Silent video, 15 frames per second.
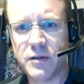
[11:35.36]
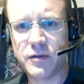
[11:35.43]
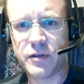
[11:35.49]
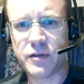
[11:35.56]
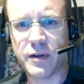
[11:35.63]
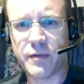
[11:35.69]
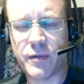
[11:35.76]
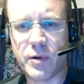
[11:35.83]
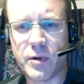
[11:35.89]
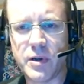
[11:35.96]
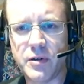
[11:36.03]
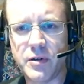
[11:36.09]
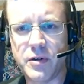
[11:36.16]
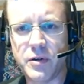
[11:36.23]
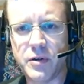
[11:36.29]
So if I wanted
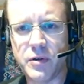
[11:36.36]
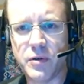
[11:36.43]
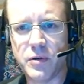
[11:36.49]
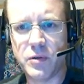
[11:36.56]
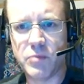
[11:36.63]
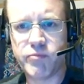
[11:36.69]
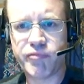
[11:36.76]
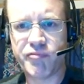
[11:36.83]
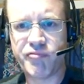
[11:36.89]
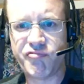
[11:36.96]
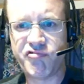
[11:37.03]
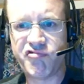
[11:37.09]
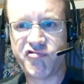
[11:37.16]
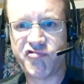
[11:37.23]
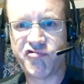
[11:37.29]
to do,
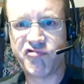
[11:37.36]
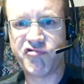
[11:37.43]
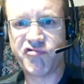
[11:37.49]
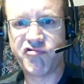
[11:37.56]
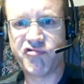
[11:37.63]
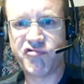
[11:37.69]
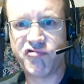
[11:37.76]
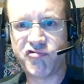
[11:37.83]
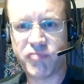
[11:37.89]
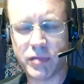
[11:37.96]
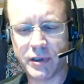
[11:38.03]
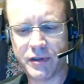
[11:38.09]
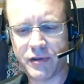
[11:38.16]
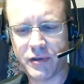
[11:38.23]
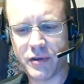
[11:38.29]

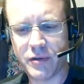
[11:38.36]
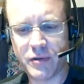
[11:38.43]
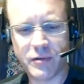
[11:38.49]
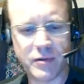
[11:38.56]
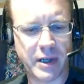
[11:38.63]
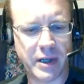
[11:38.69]
let's do